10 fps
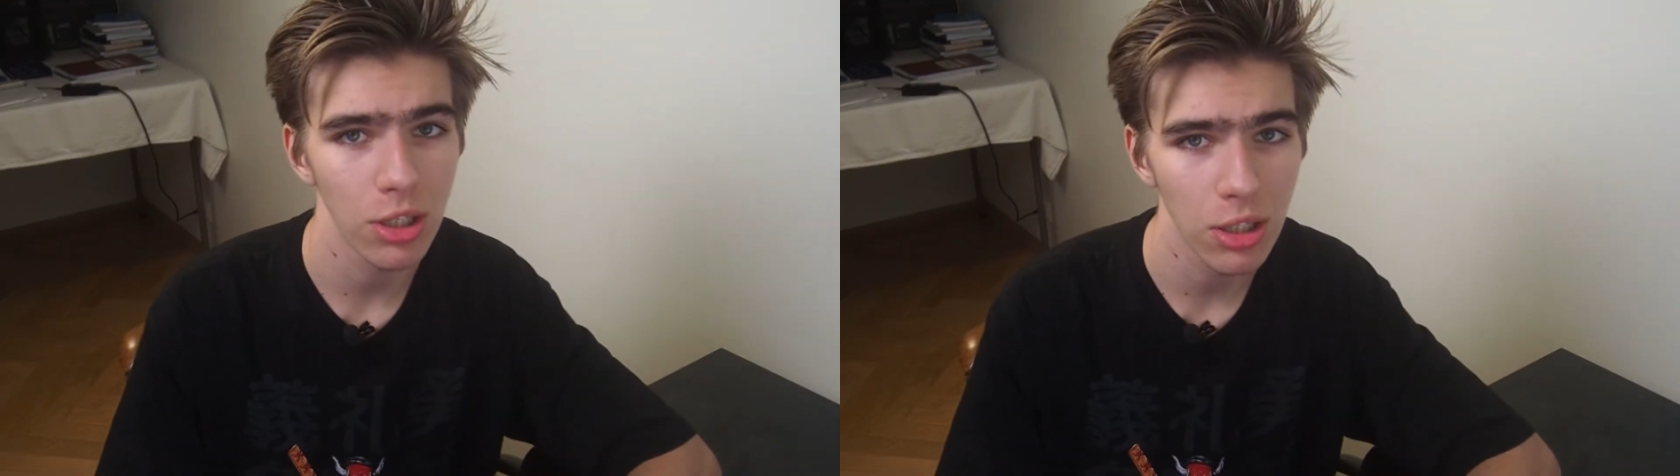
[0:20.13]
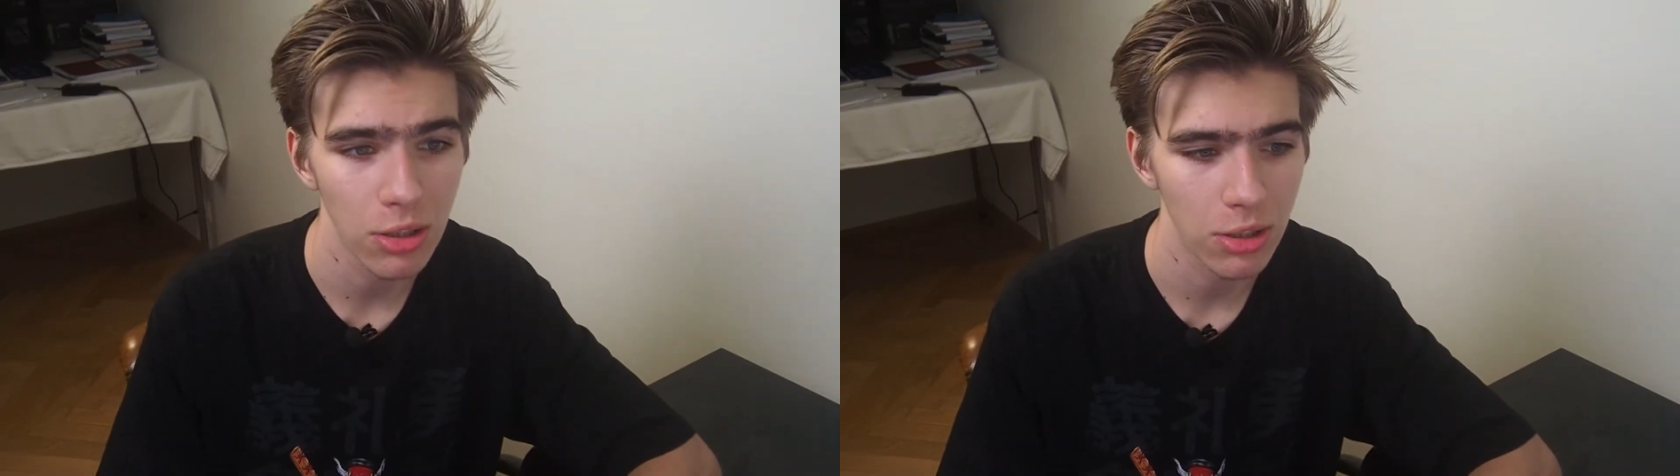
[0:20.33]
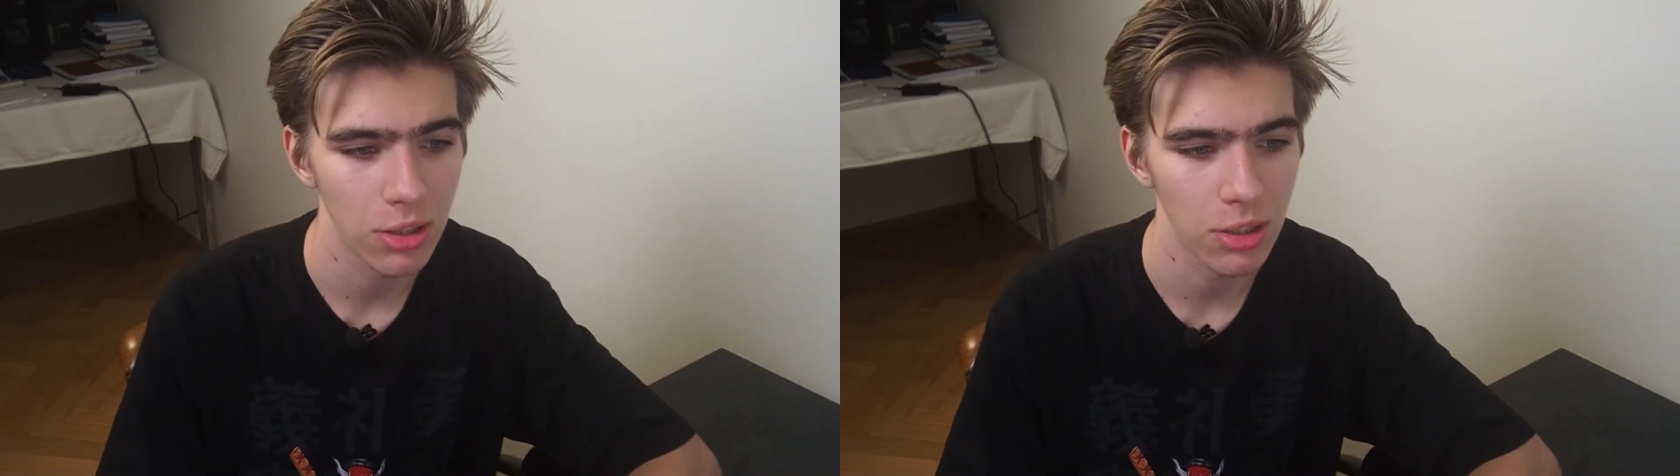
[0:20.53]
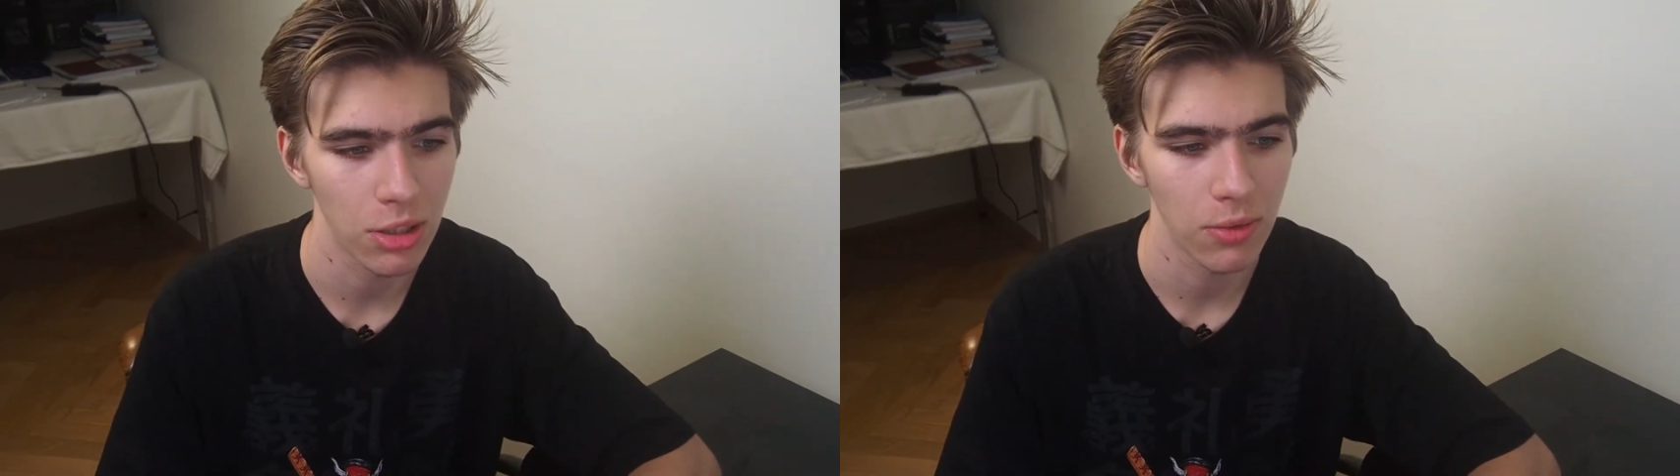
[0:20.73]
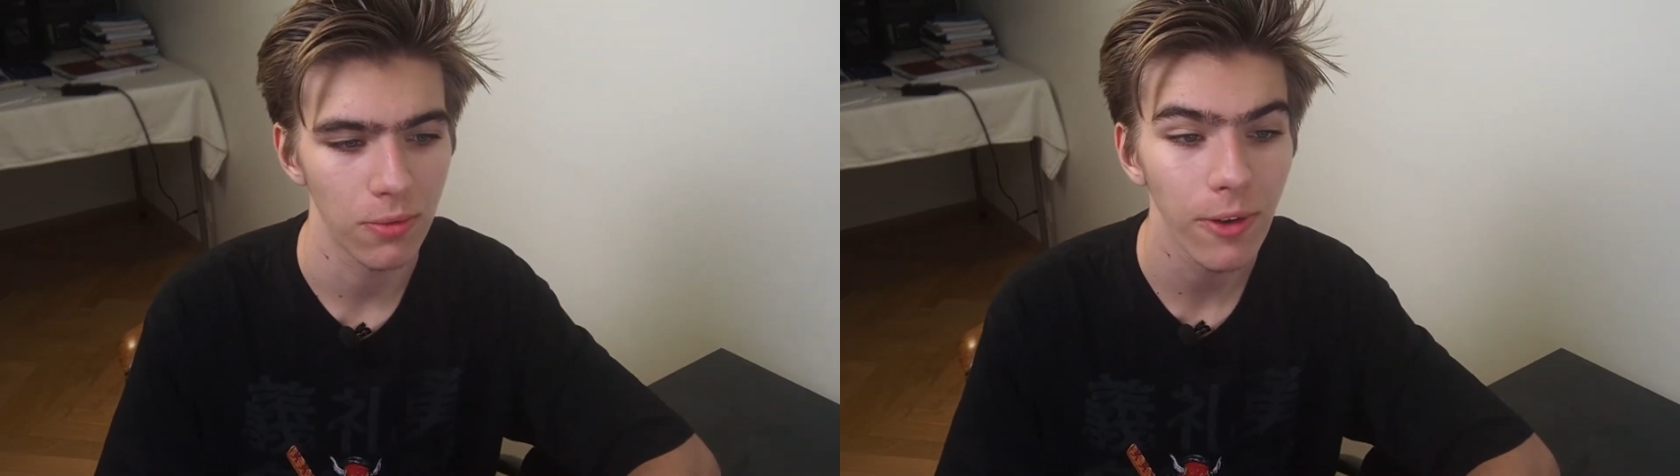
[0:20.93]

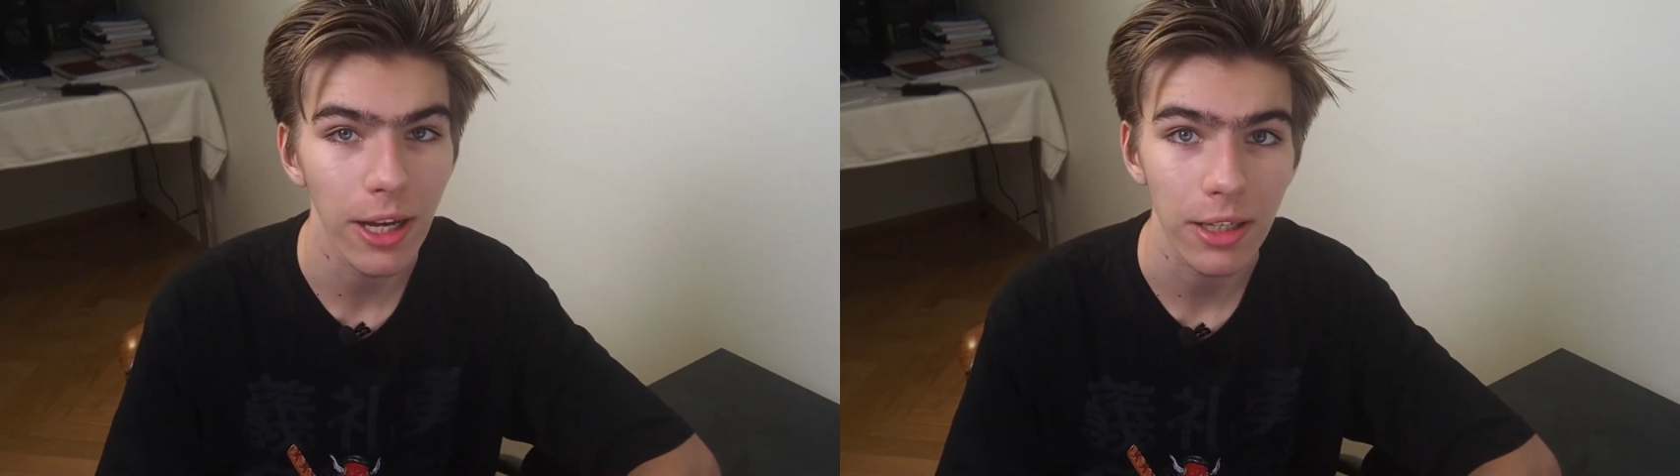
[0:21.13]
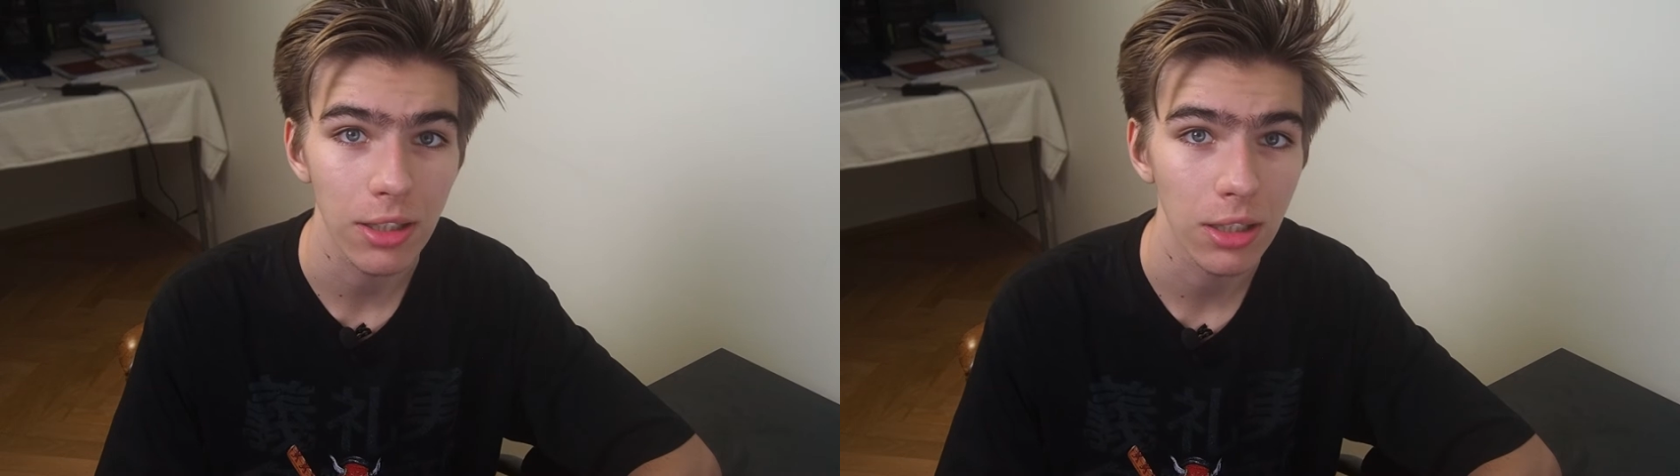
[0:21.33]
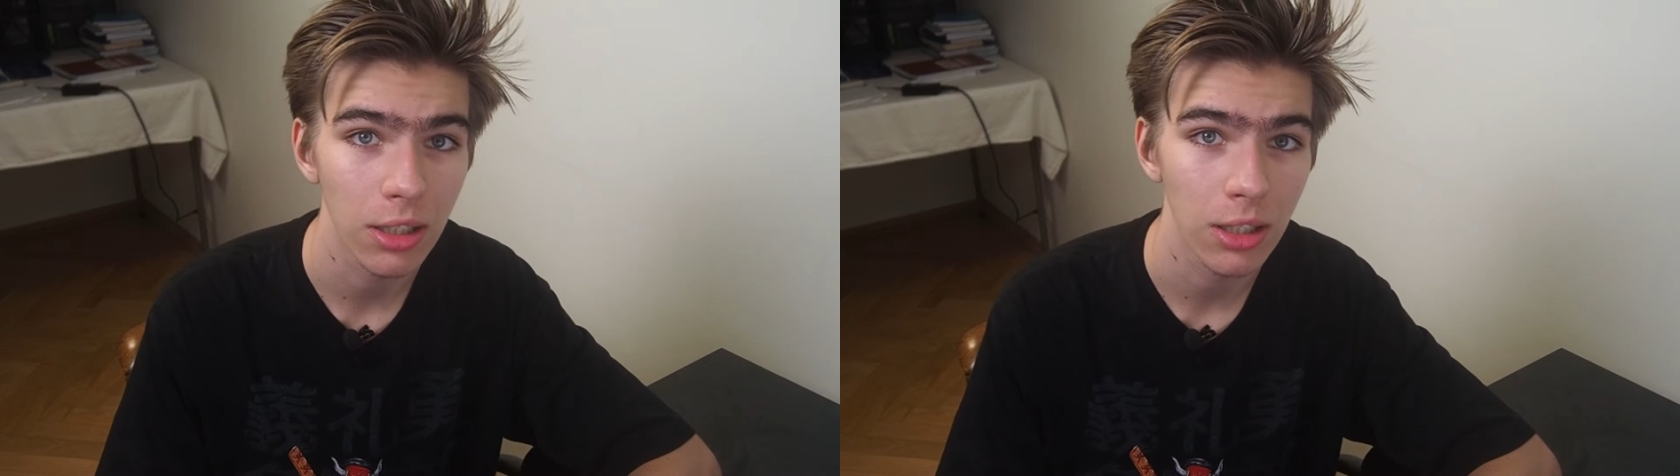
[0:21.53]
interesting fact